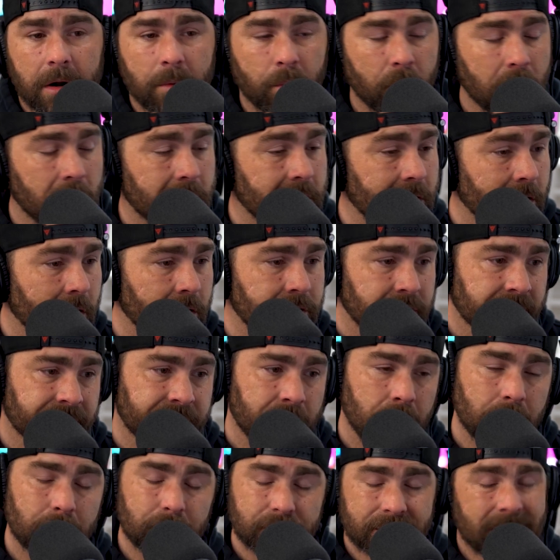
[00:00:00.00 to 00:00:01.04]
working on your
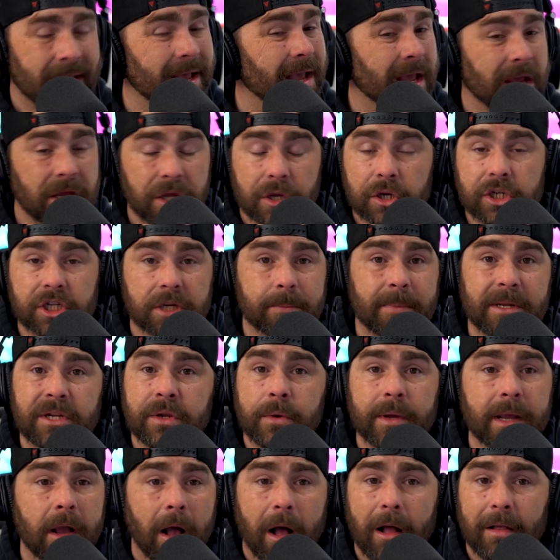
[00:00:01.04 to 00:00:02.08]
vocals. You should be
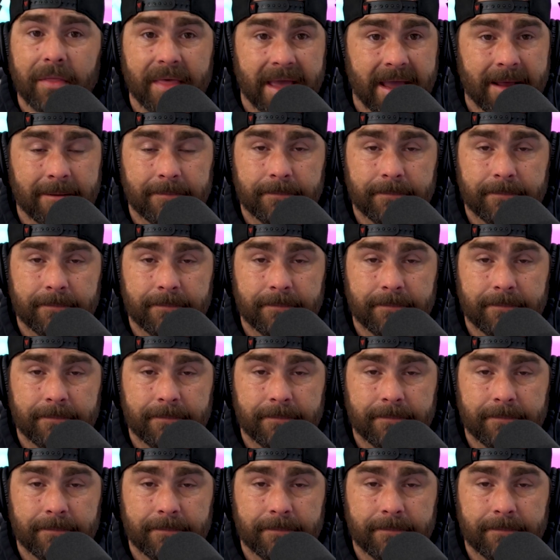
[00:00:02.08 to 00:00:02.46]
doing all that.